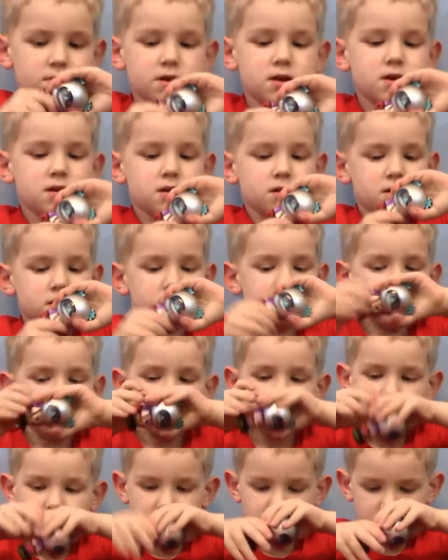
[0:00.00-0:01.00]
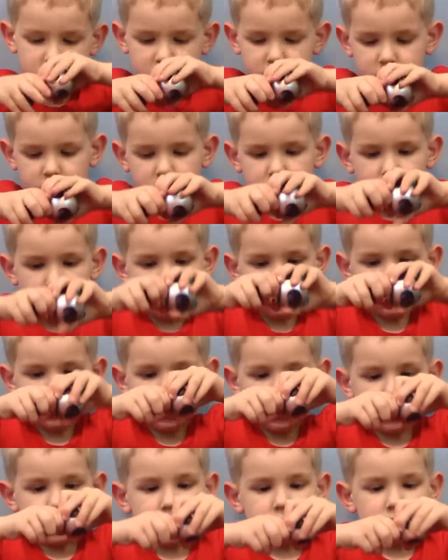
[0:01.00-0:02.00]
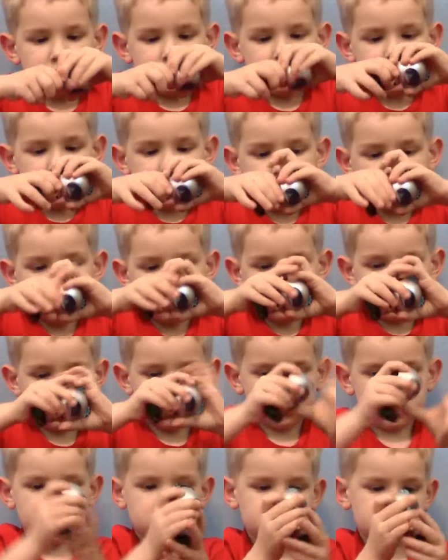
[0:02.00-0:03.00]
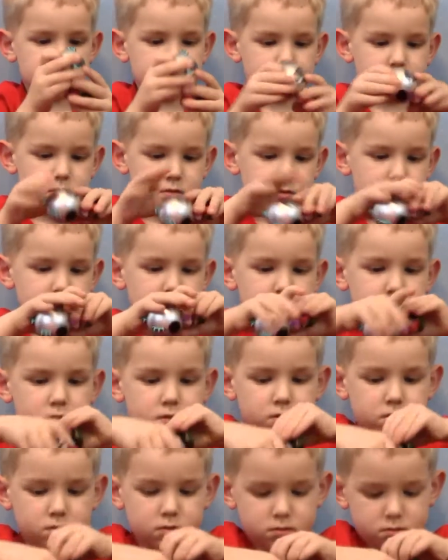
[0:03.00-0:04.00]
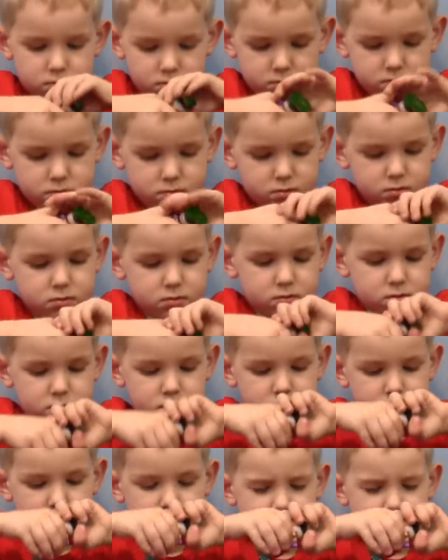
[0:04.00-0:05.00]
uh you gotta pop it. You gotta pull it hard, but be careful. It's gonna fly off if you pull it too hard.